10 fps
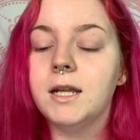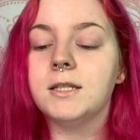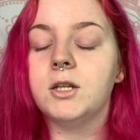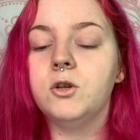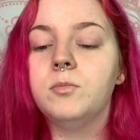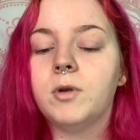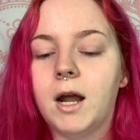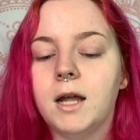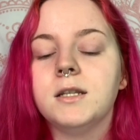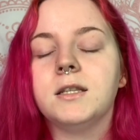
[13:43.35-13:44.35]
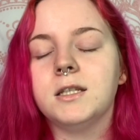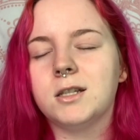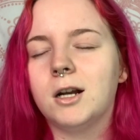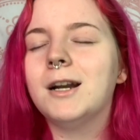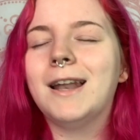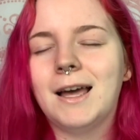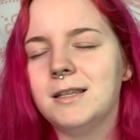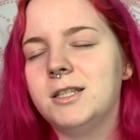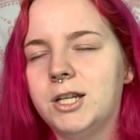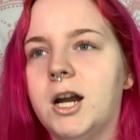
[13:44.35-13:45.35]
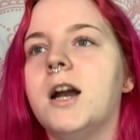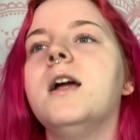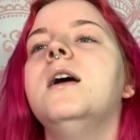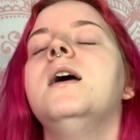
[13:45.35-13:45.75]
It's a new brand. They started last year.